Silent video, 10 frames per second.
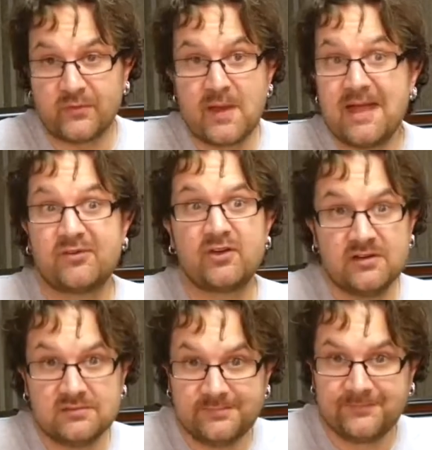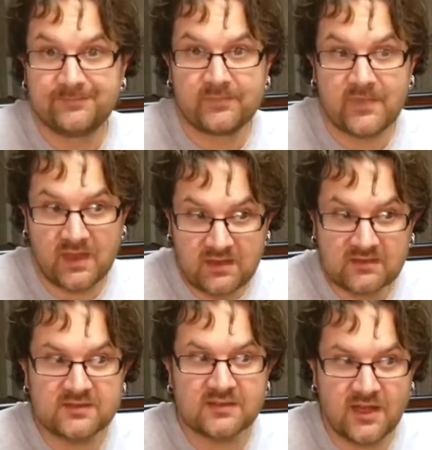forever, then
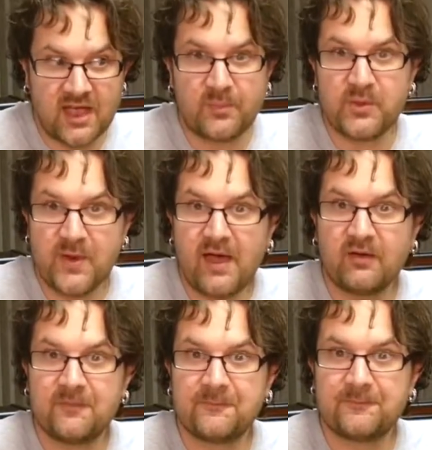this is going to help you out.